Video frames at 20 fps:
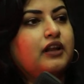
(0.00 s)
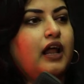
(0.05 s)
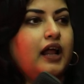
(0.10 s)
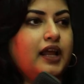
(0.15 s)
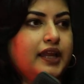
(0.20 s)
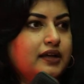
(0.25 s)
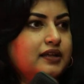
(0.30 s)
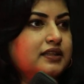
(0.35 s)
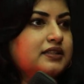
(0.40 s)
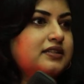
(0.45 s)
I
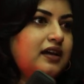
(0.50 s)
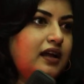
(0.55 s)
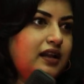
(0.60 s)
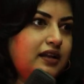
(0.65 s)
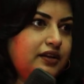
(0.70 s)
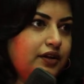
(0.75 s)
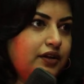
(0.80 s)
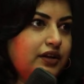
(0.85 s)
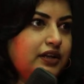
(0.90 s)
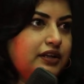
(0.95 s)

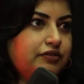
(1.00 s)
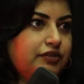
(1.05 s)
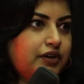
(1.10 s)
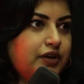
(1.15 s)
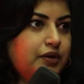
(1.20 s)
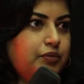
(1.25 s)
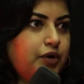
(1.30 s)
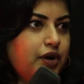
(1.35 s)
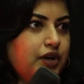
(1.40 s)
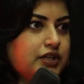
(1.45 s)
consult on
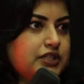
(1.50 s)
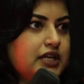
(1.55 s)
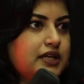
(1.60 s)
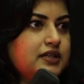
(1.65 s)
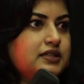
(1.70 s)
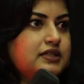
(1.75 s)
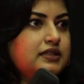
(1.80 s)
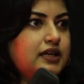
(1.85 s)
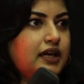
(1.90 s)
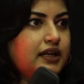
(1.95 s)
different
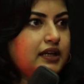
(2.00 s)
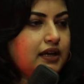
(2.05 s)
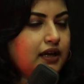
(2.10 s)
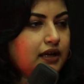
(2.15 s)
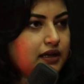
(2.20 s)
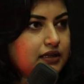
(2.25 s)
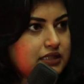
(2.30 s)
projects that are